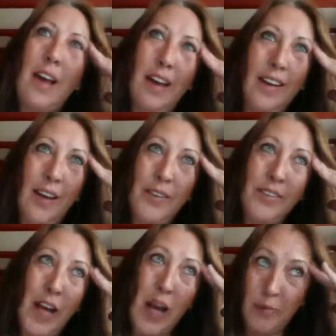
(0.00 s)
and I
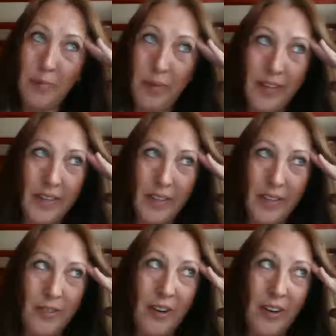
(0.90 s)
was copying the
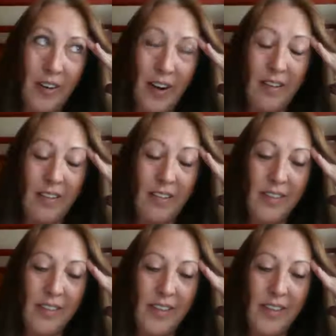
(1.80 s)
URL